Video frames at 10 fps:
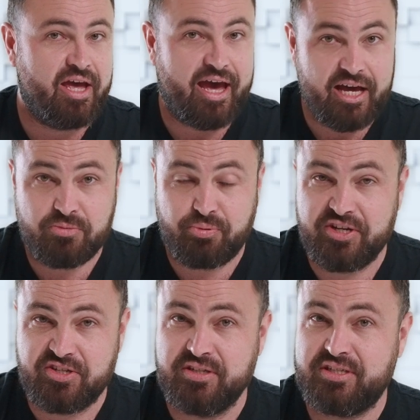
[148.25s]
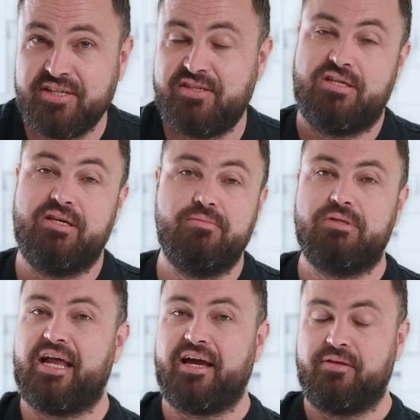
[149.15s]
At present, it seems
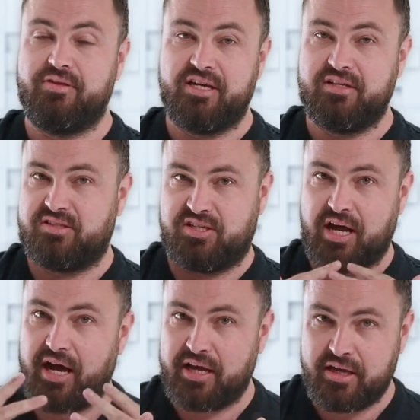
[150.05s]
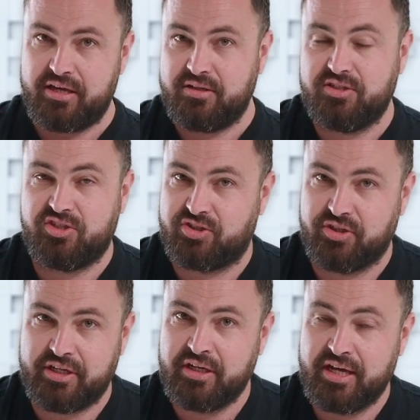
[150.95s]
like the entire
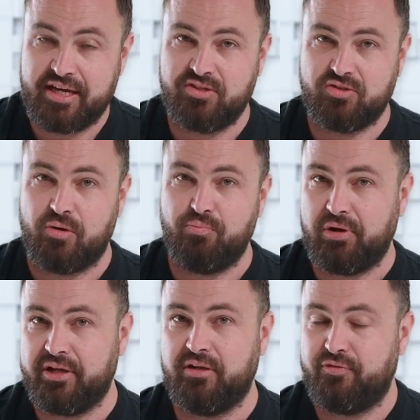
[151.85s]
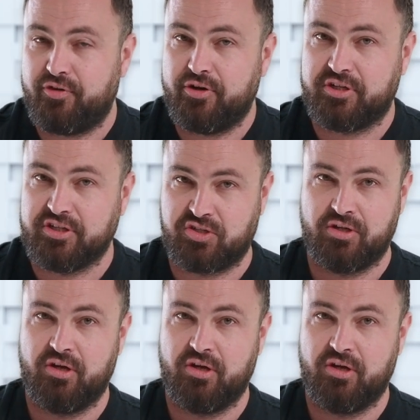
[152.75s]
industry is completely focused